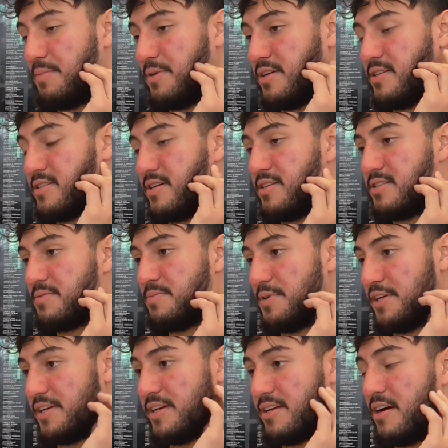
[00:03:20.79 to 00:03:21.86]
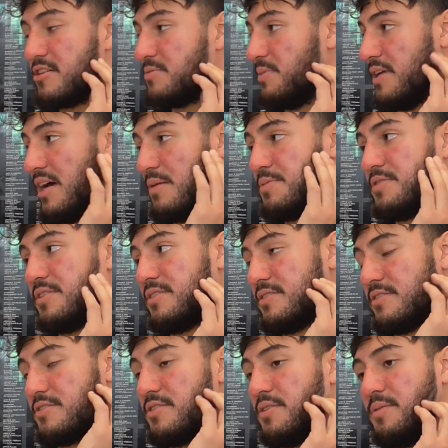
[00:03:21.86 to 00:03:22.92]
be intense, but he can also be the
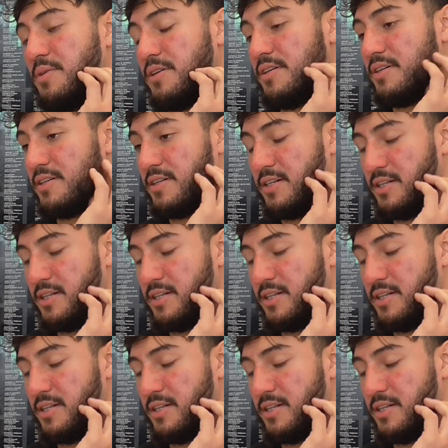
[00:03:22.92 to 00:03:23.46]
opposite. So,